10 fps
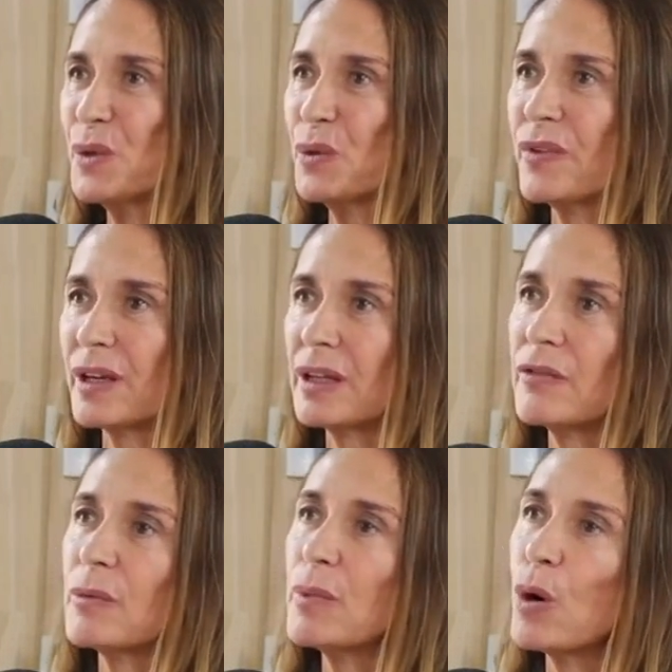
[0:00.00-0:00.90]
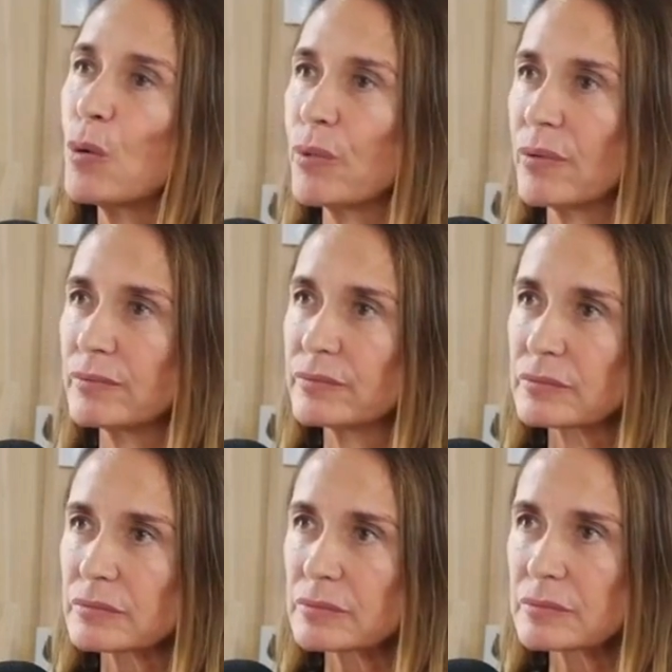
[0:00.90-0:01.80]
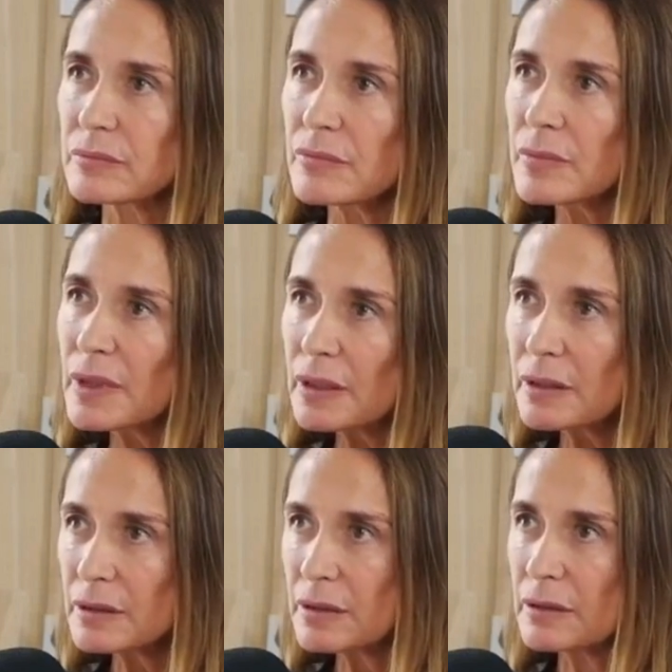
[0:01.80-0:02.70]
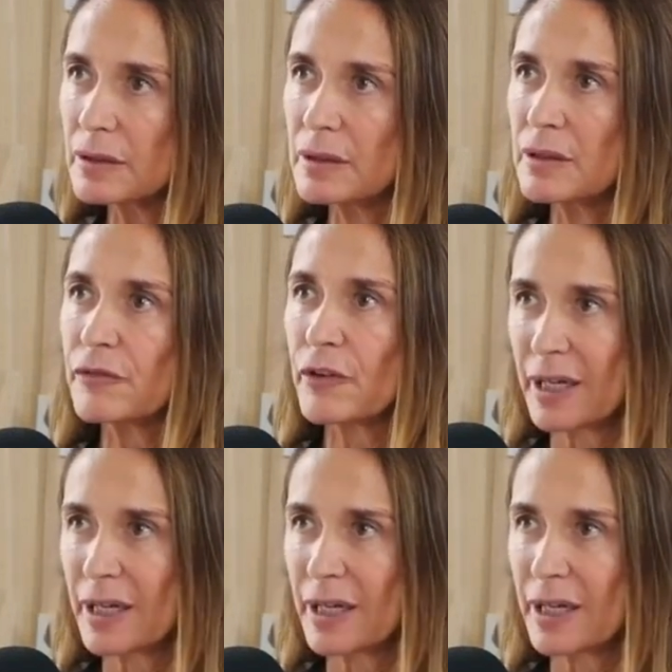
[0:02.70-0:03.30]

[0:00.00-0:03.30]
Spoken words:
that give up hope. Fragments.